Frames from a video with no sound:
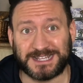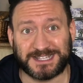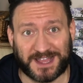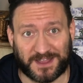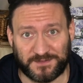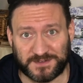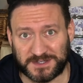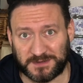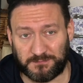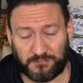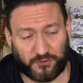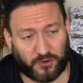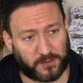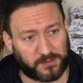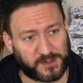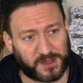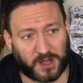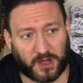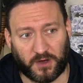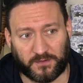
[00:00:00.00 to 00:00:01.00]
give some props
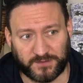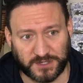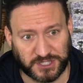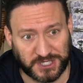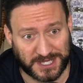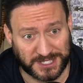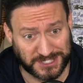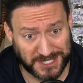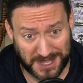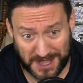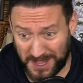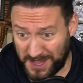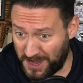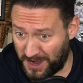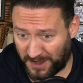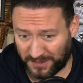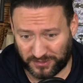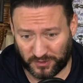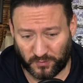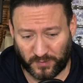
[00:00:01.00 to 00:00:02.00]
to Kovacic. I
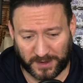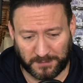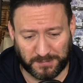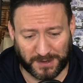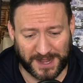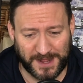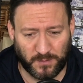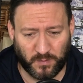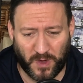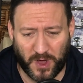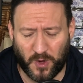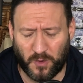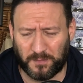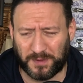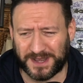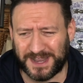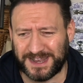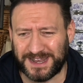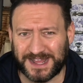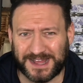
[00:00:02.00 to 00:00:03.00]
thought he played well, but
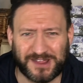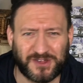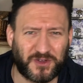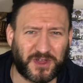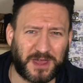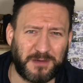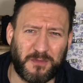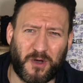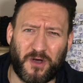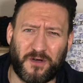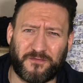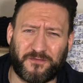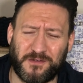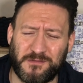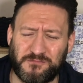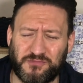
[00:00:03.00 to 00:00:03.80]
then they took him off and